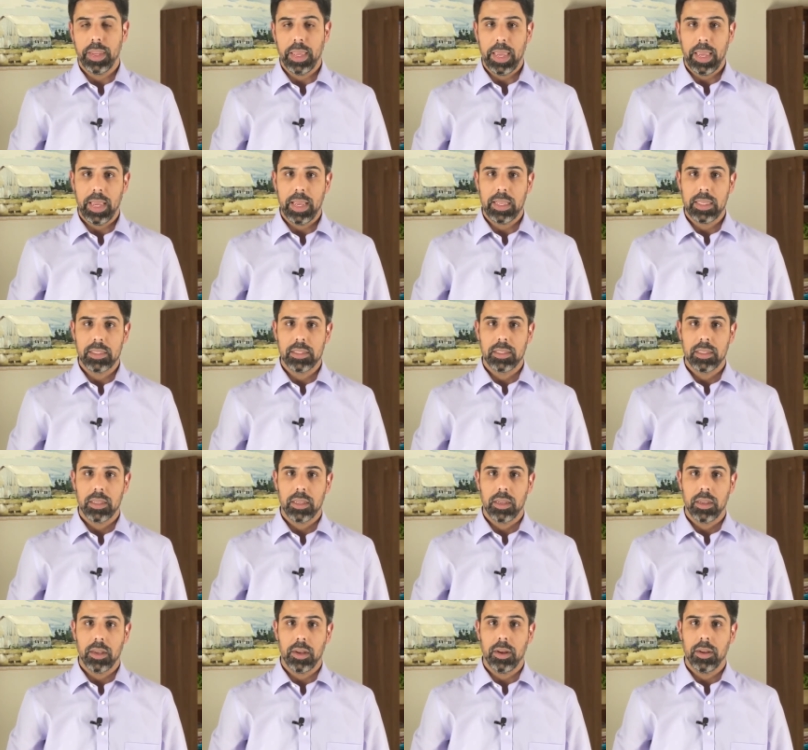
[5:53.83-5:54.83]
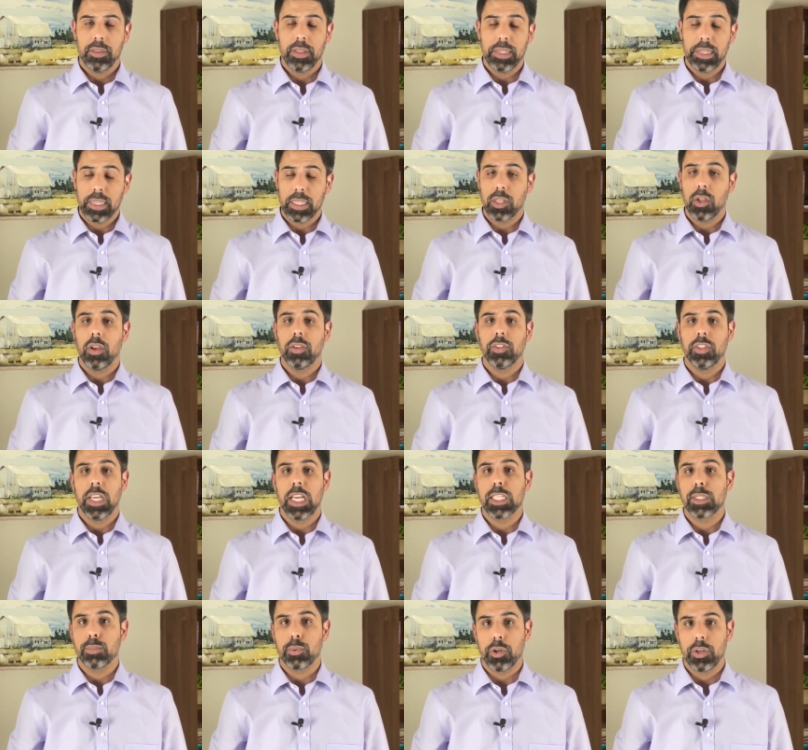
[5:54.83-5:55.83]
as the technology
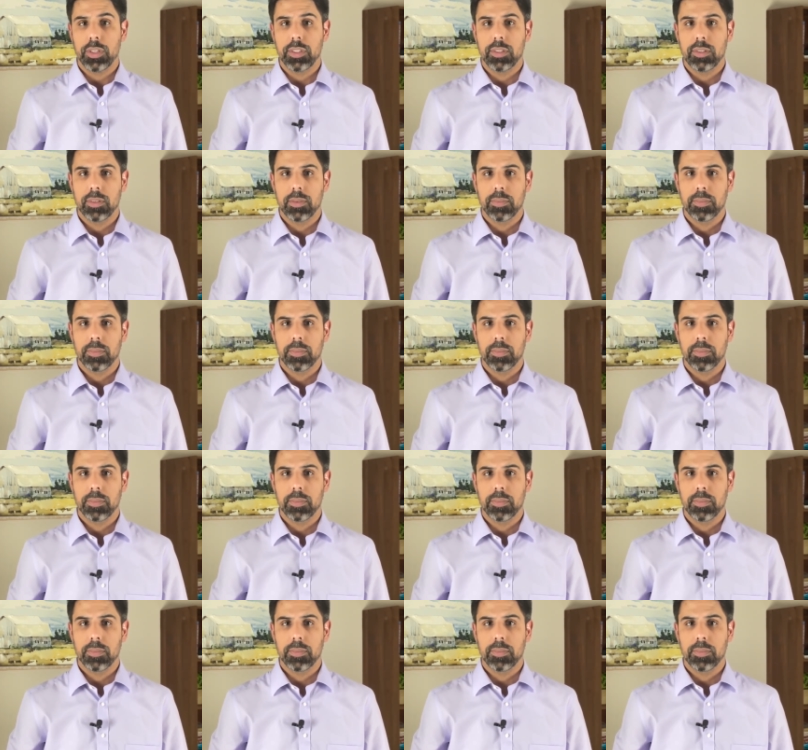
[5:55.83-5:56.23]
experts.